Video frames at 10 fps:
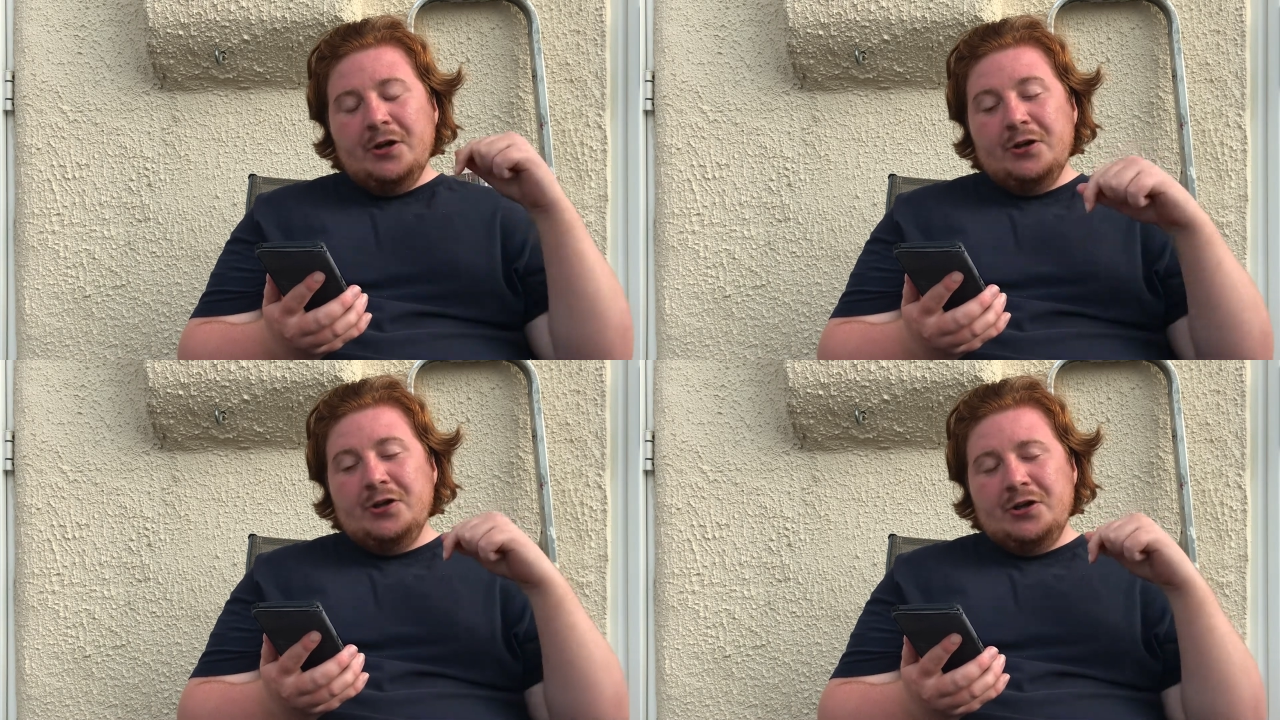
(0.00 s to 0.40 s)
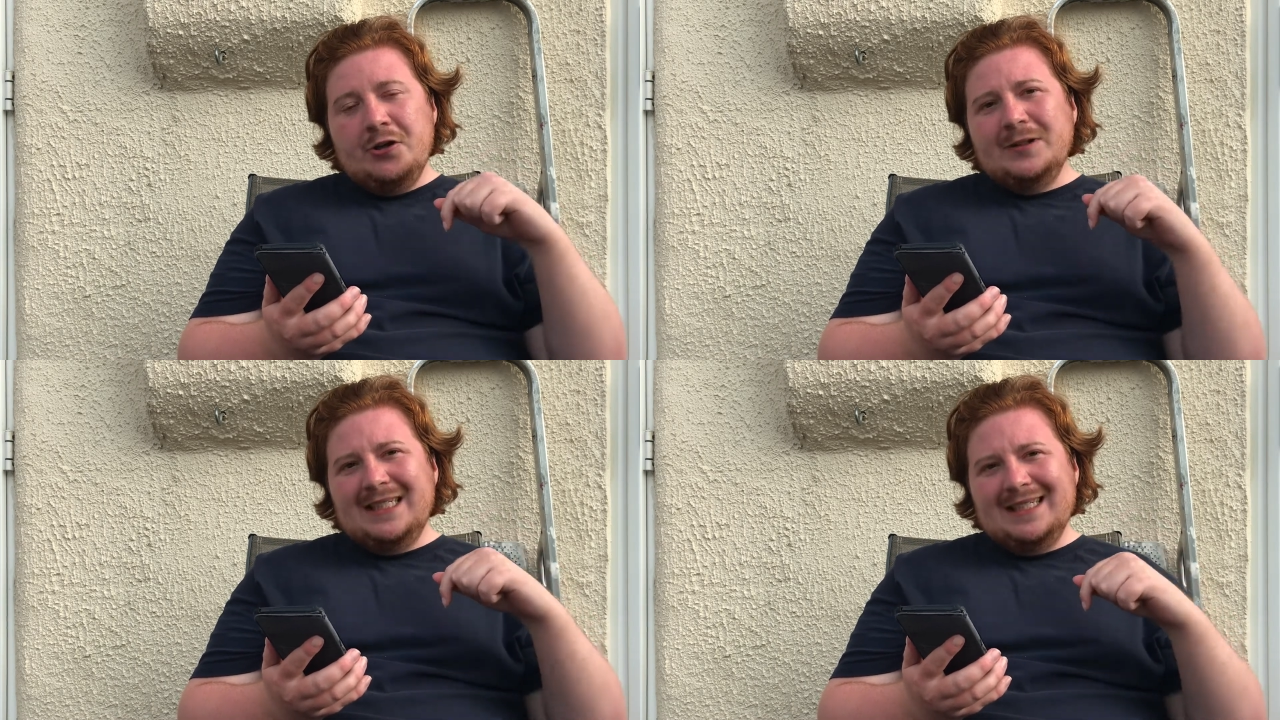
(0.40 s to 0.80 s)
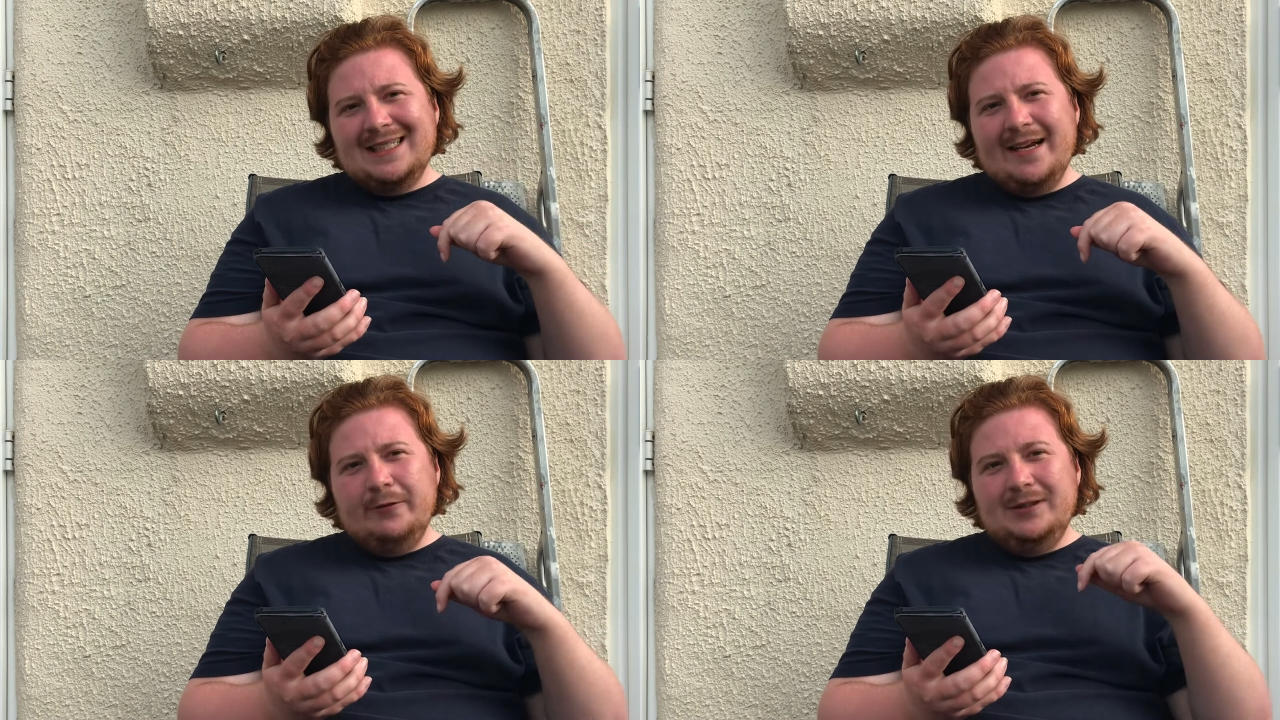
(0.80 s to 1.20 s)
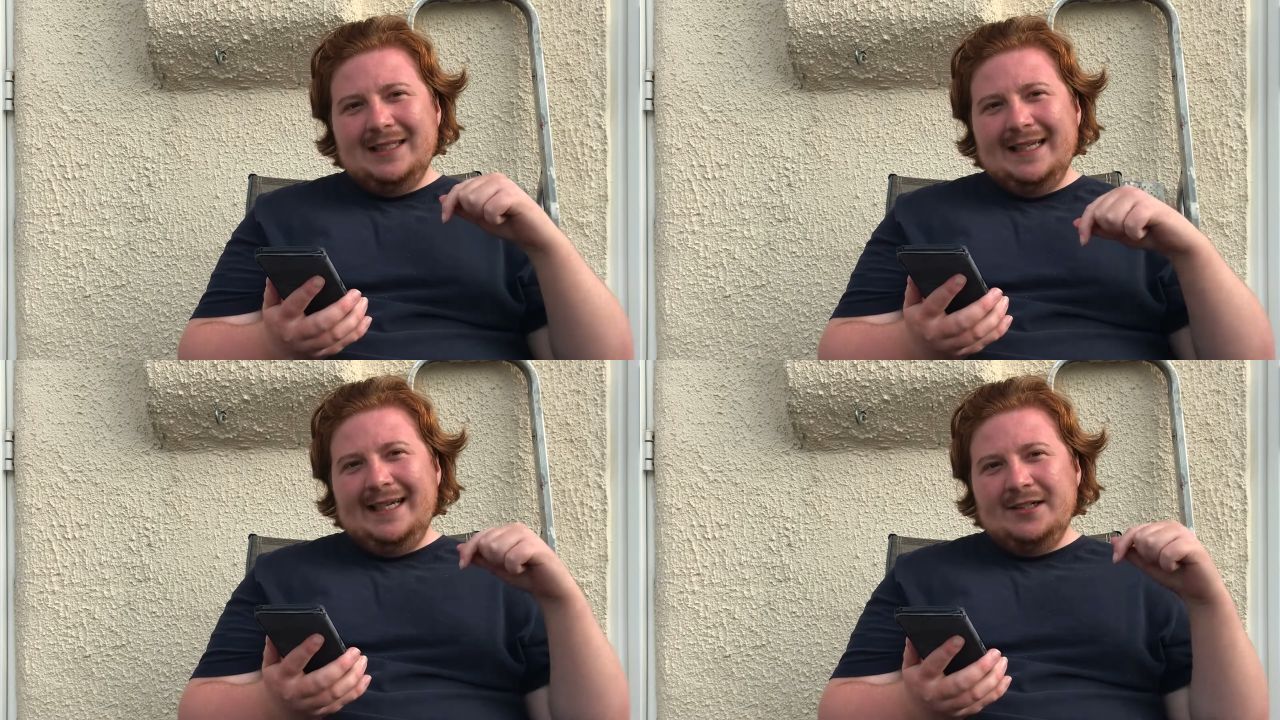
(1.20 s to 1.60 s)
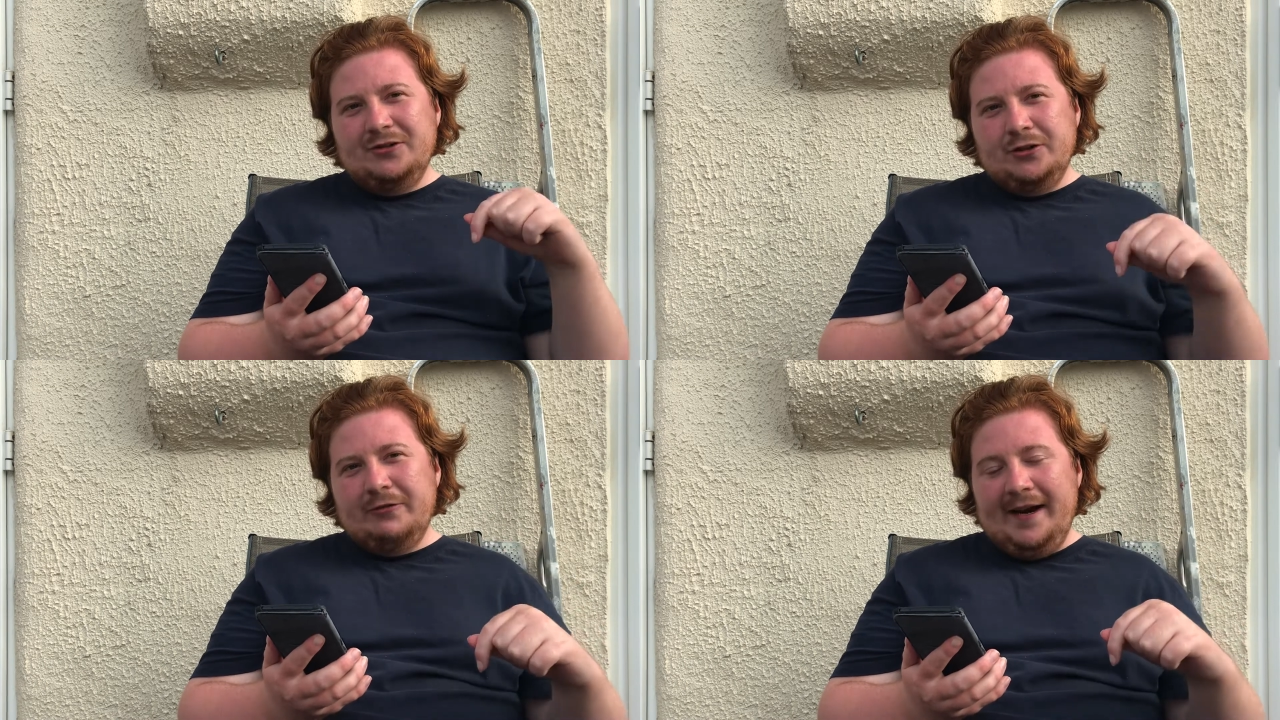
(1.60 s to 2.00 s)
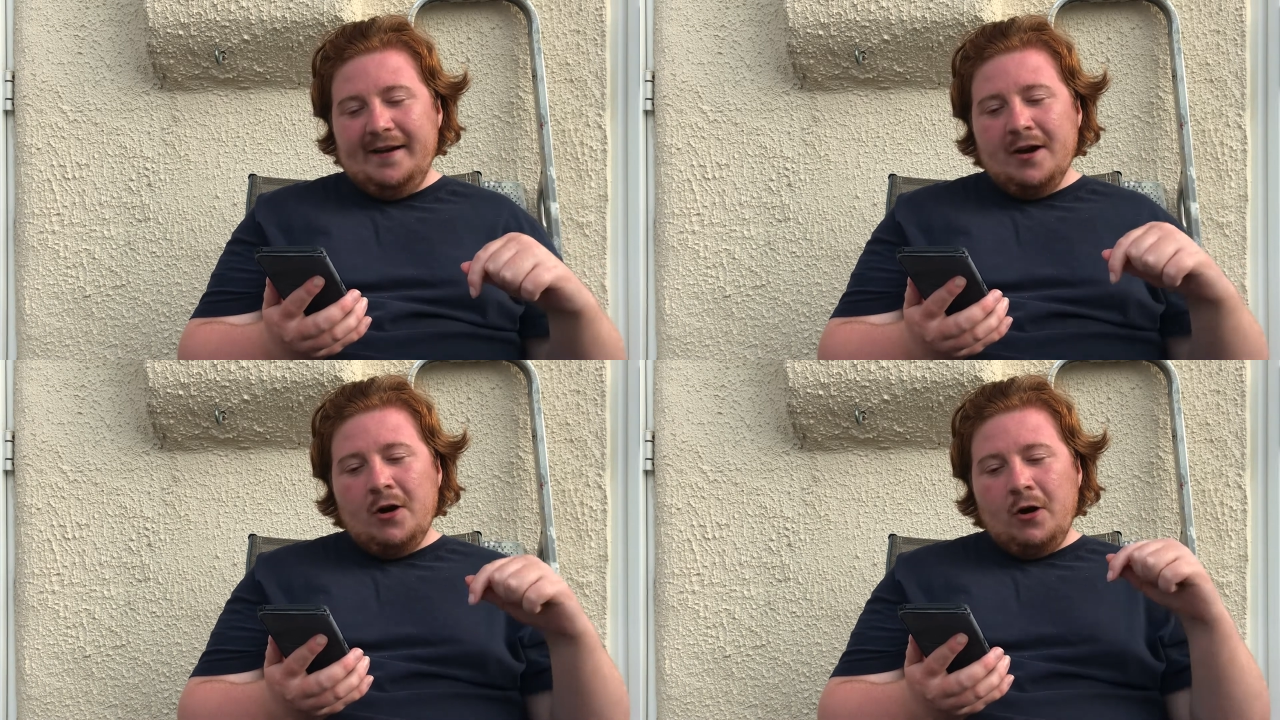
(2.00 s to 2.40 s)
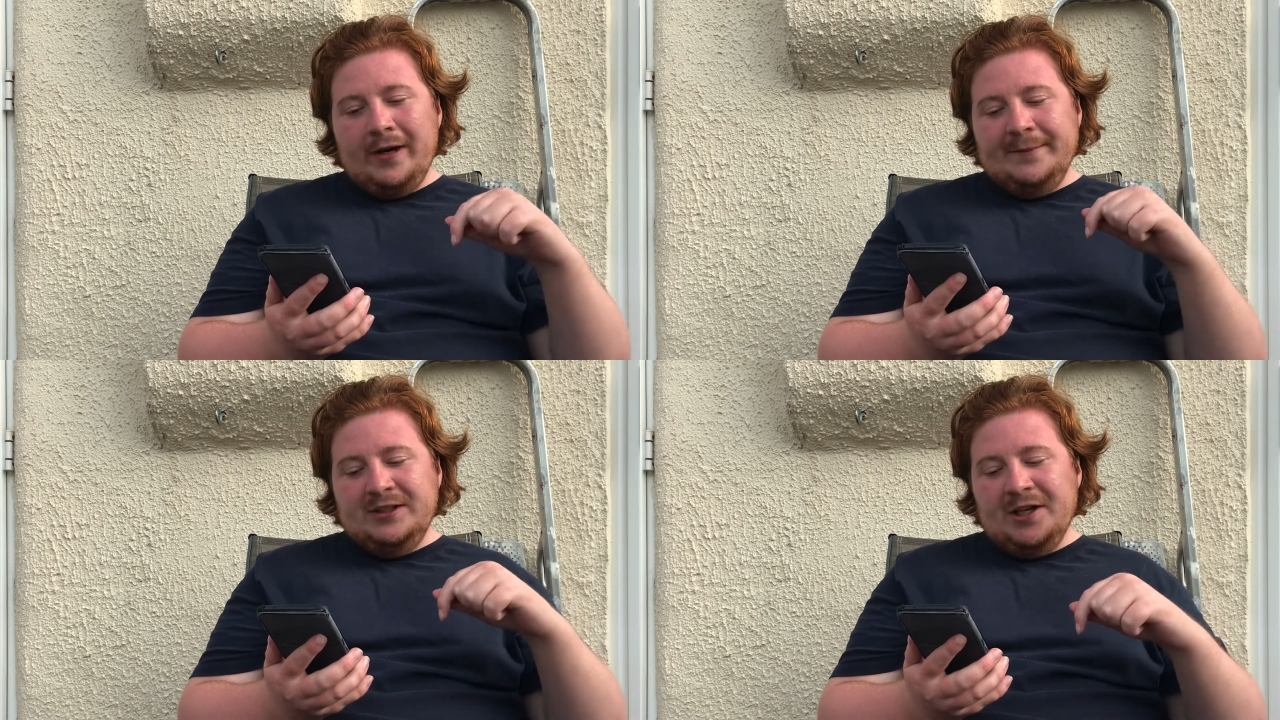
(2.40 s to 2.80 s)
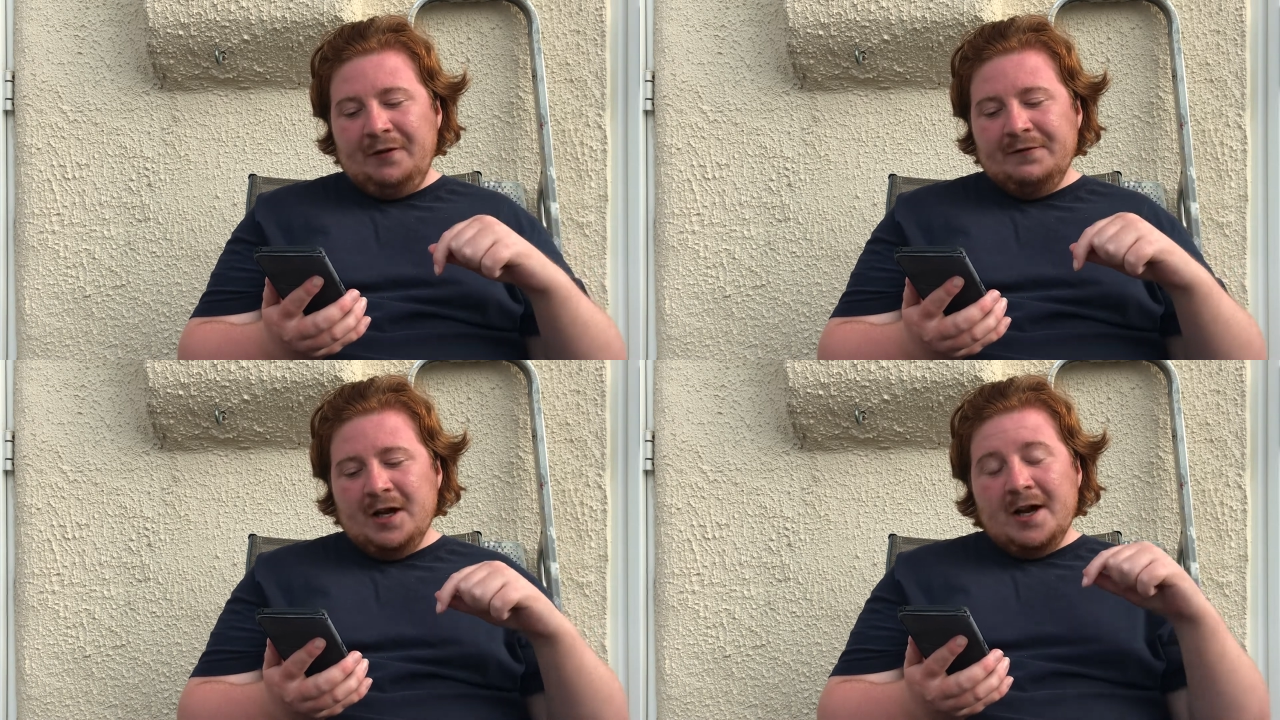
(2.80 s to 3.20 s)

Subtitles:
you can use his skill to get the extra crit on himself,